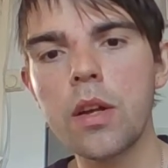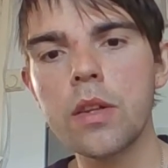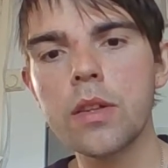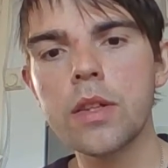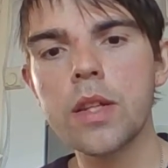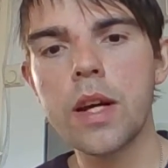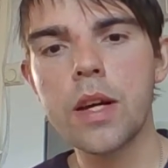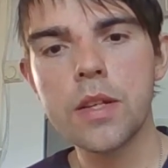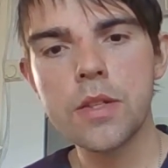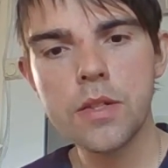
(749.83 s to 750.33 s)

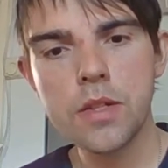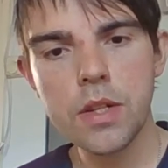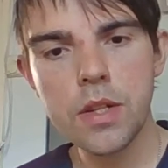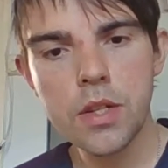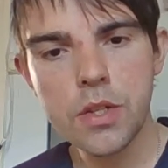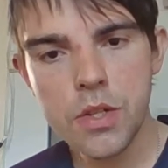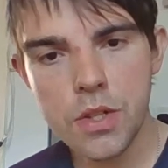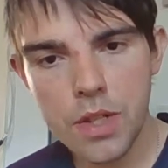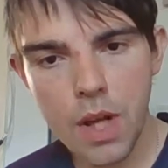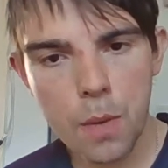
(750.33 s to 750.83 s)
that's an
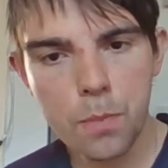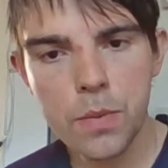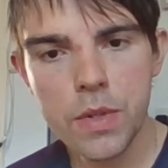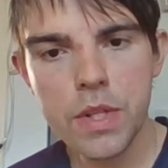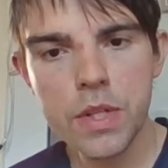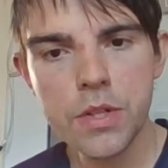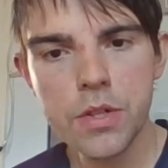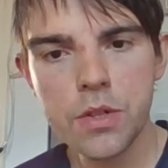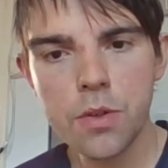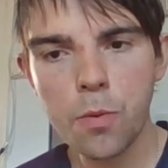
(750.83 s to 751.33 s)

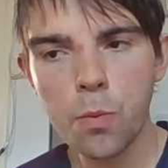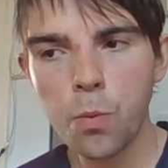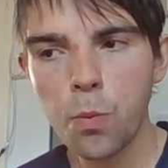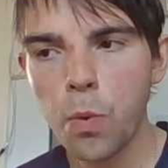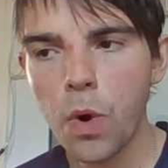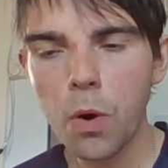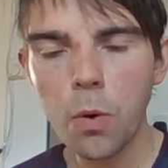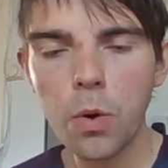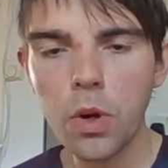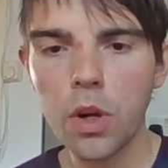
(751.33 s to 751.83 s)
established
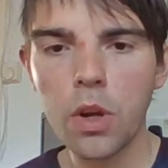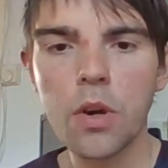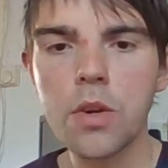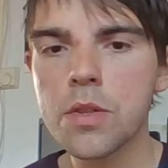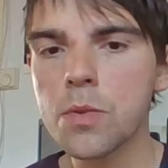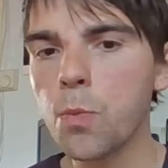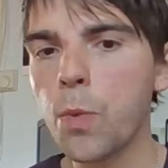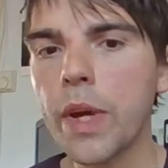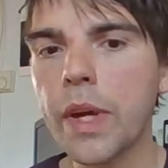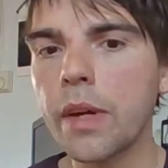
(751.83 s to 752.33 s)

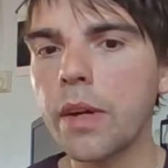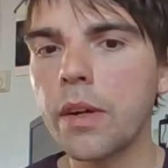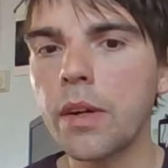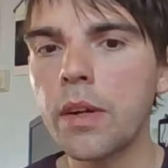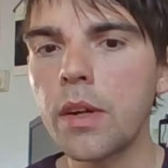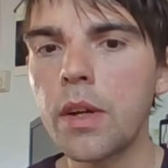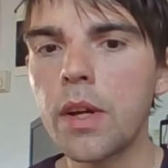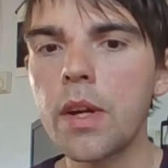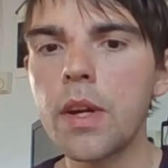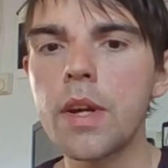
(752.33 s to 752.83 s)
world-class winger
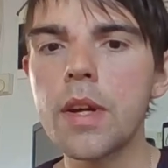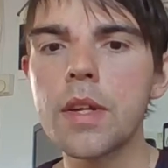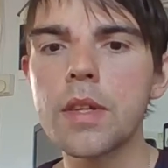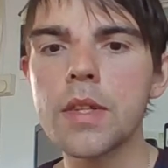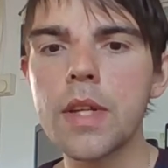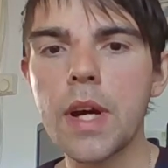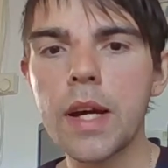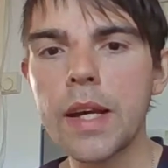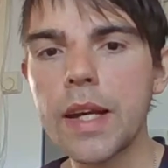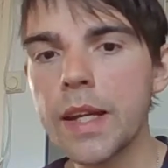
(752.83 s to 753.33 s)

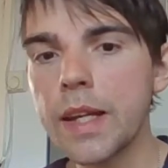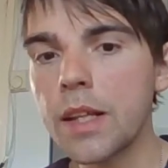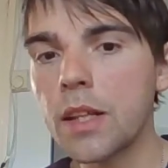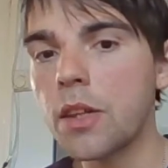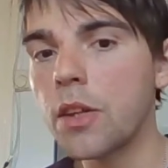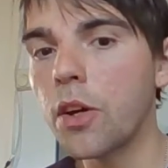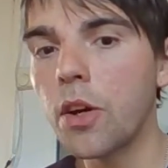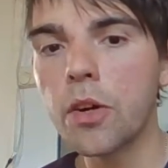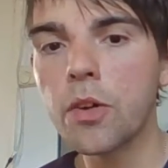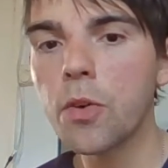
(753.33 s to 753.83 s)
that he can
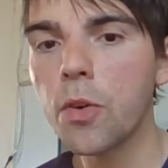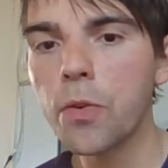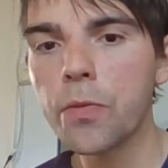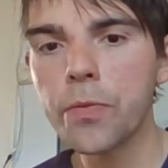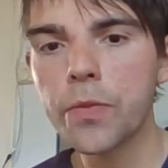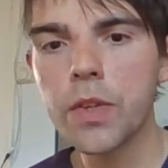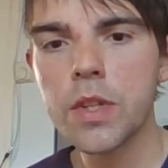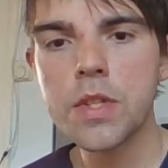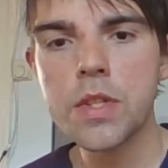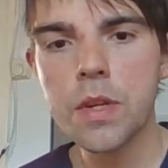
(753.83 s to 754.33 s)
learn off.
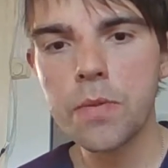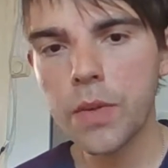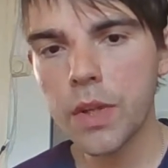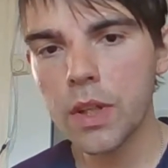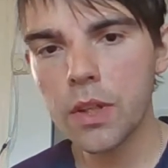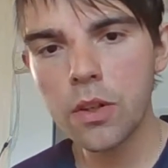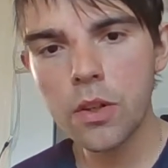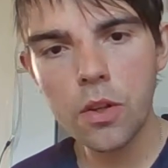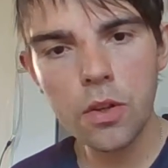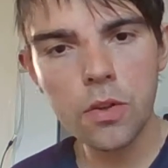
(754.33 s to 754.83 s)
Because if he
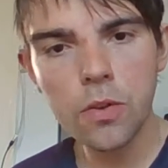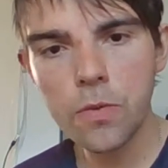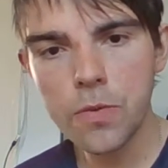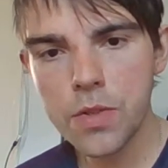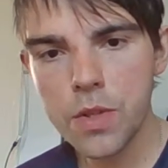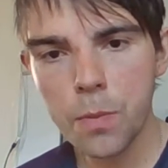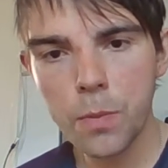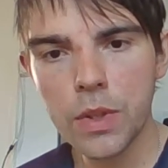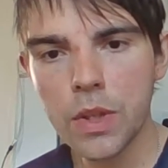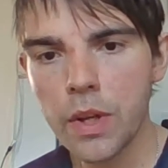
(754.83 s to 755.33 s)
can learn off
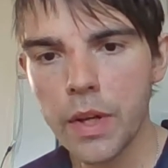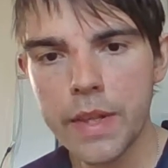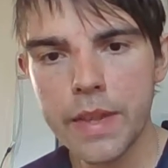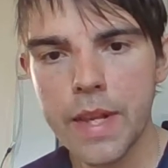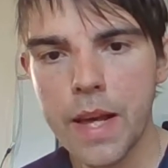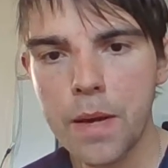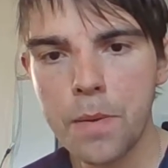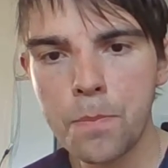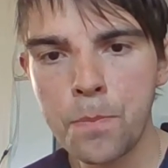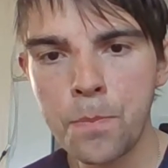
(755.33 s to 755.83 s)
someone like
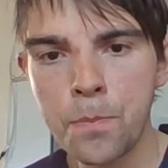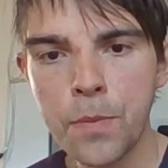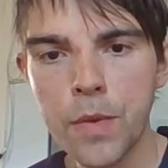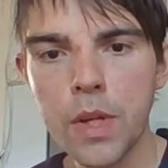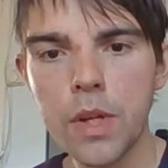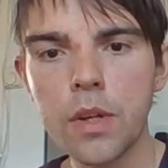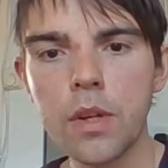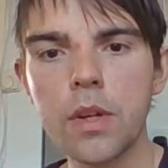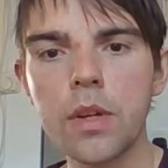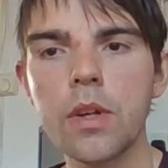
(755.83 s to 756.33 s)
them,
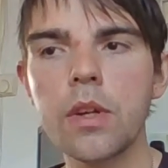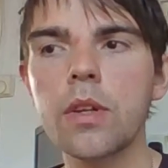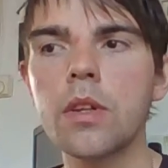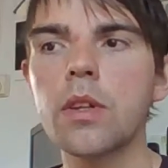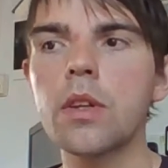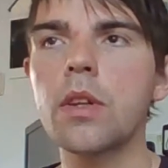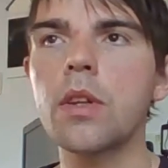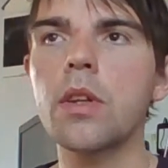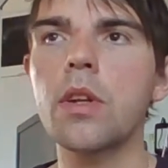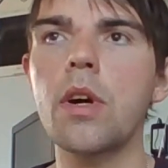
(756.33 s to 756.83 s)

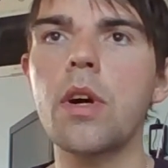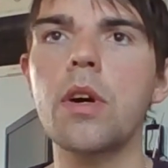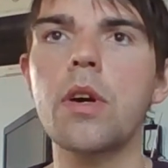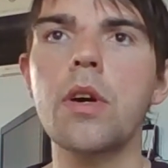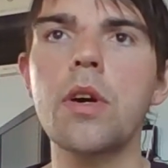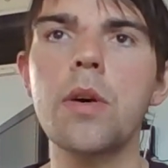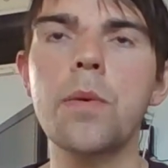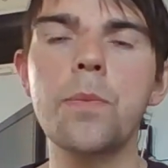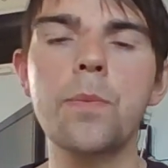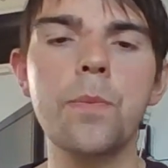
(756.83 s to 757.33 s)

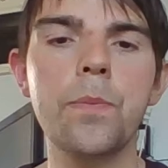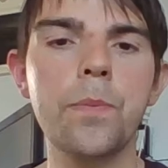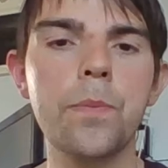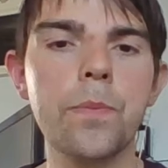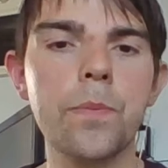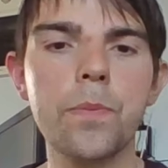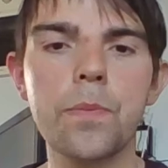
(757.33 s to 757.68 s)
then